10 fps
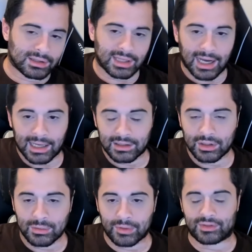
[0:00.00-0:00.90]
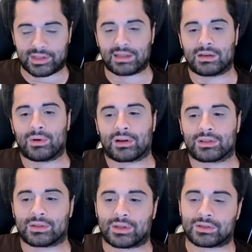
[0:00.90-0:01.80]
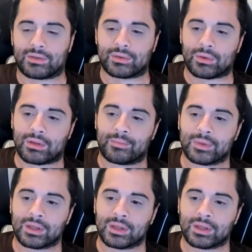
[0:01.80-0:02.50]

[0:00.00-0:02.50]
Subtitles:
that had a new proof of stake network and so on and so forth.